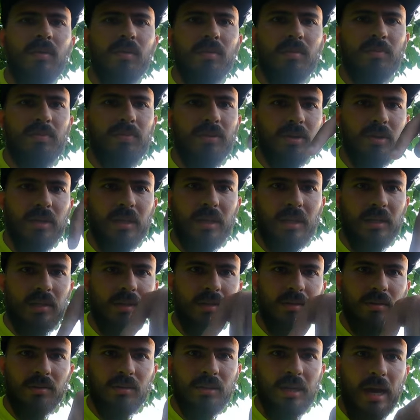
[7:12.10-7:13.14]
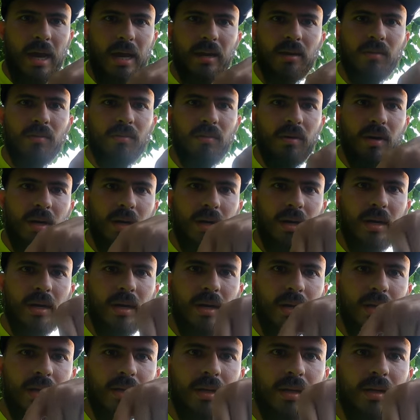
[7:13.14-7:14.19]
will put like a little tag
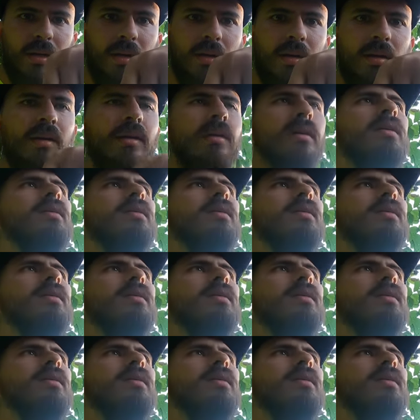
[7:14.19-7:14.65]
right here